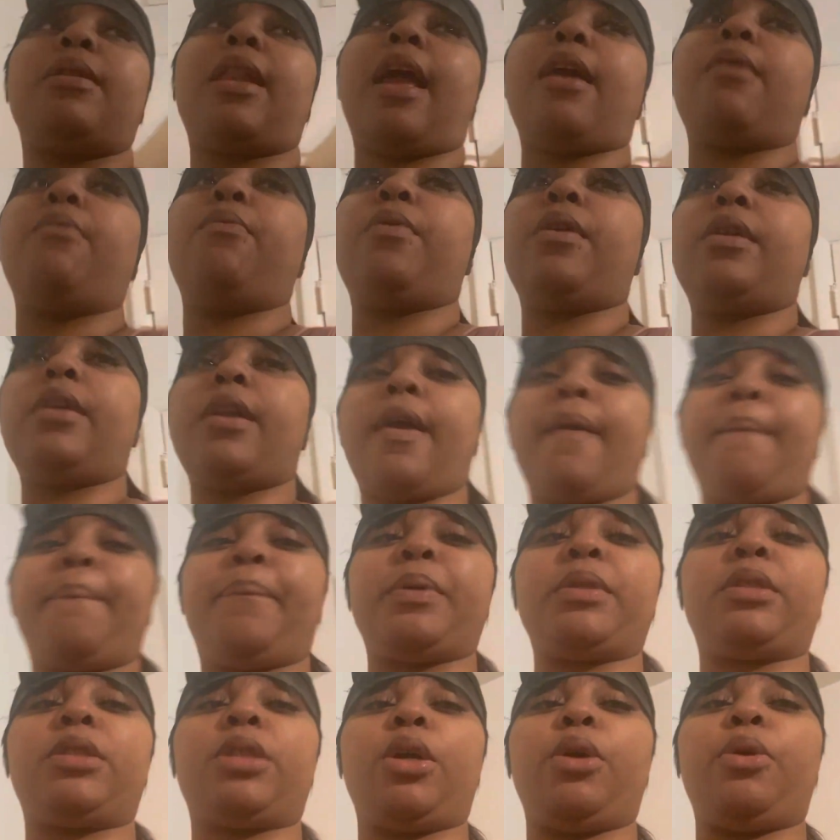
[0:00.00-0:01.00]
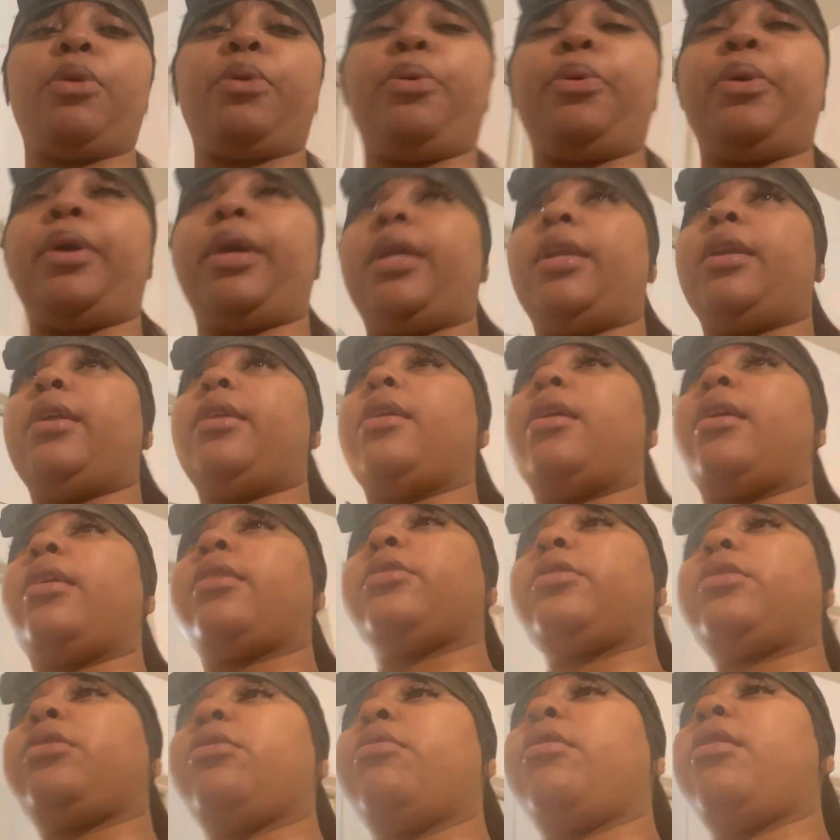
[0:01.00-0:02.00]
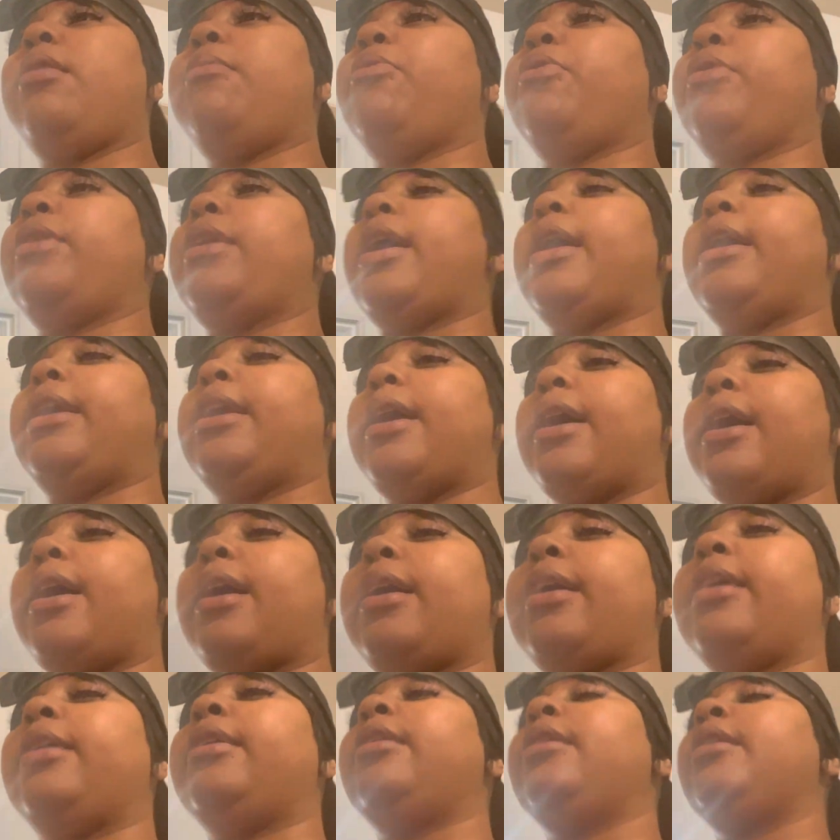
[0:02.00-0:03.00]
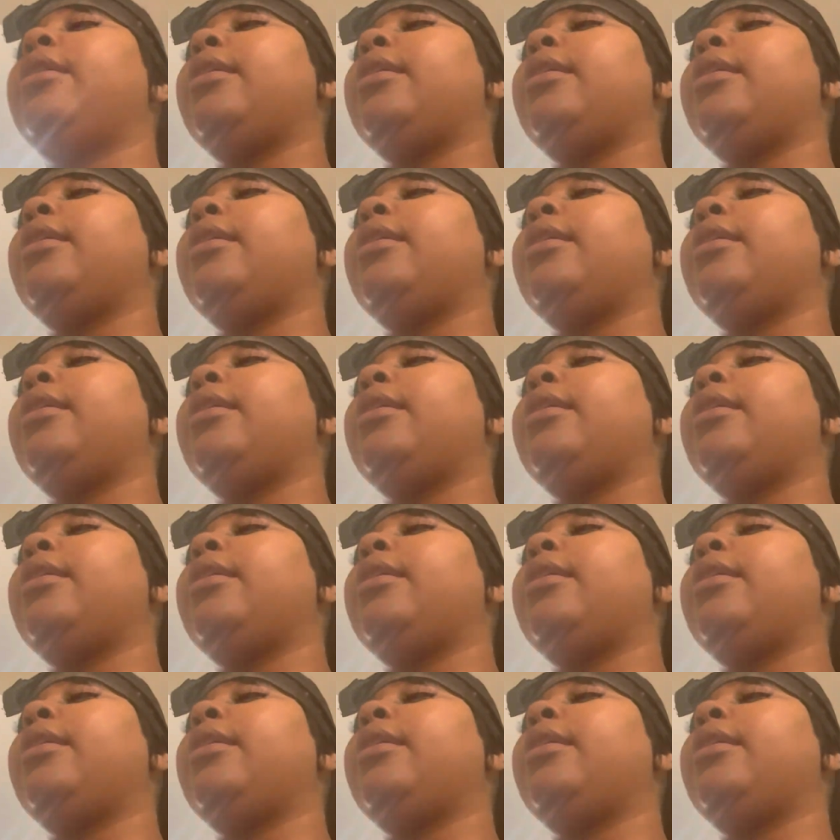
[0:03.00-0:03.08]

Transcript: like one episode, and then the other show come on at nine.